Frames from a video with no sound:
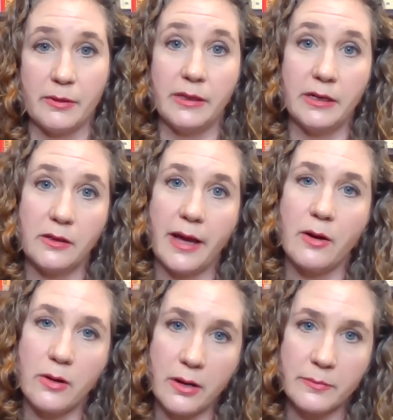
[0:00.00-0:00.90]
clinical
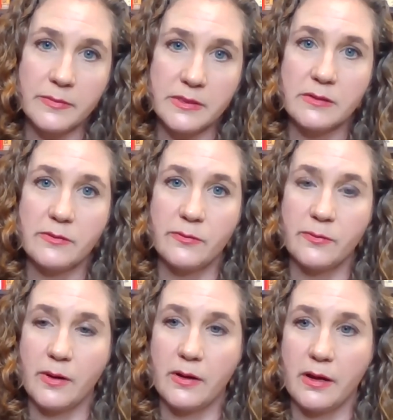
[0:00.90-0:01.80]
outcomes
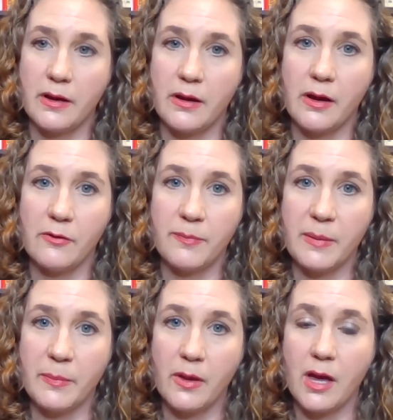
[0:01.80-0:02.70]
of
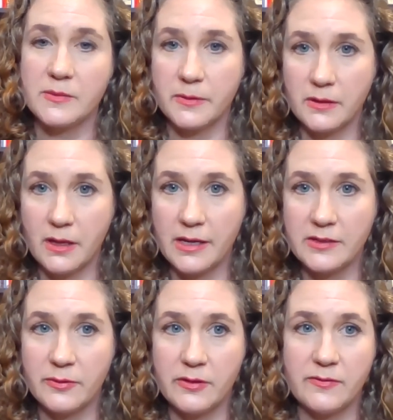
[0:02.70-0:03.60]
people
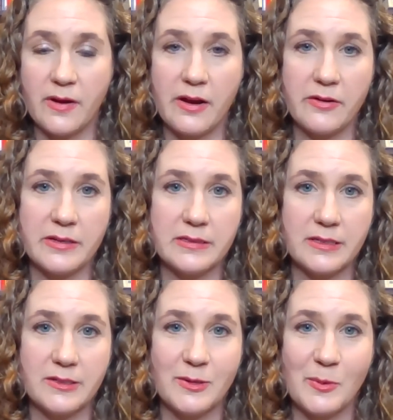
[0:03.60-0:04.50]
hospitalized with this virus.
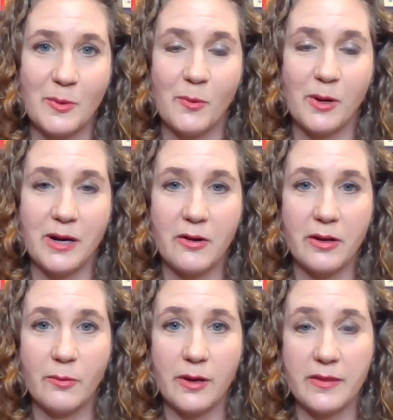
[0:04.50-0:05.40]
It's one
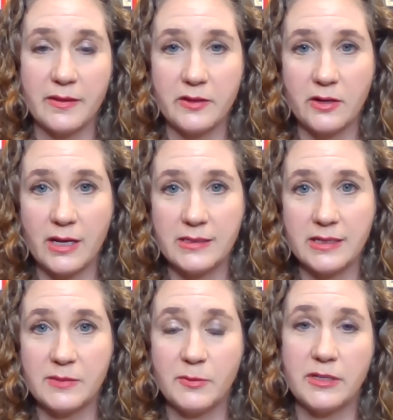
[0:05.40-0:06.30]
area where I think the United
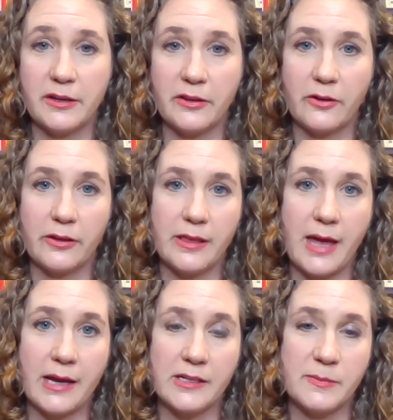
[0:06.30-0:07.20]
States particularly
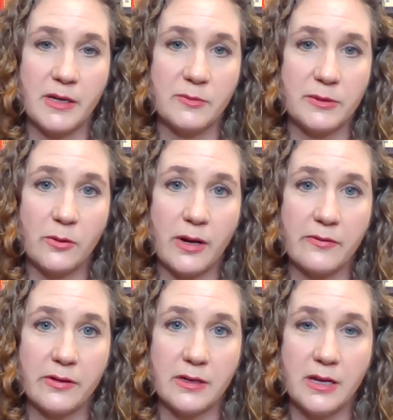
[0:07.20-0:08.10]
lags, because we don't
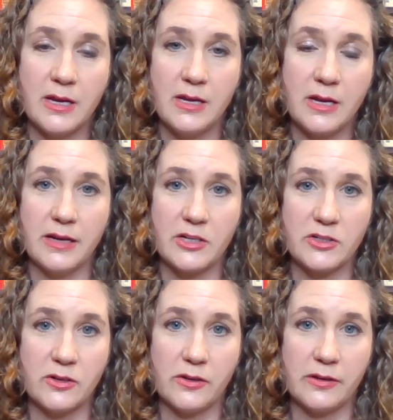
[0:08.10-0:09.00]
have a
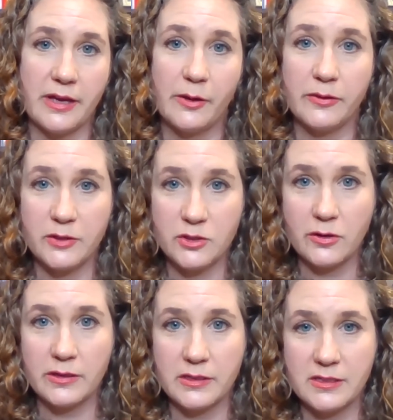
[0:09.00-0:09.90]
national health
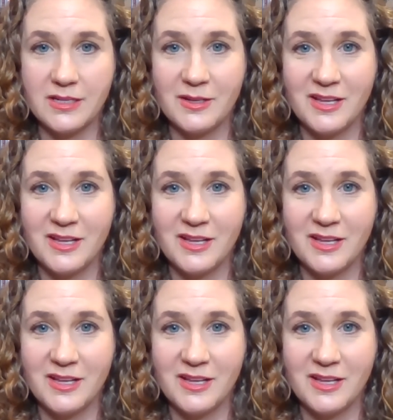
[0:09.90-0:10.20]
insurance.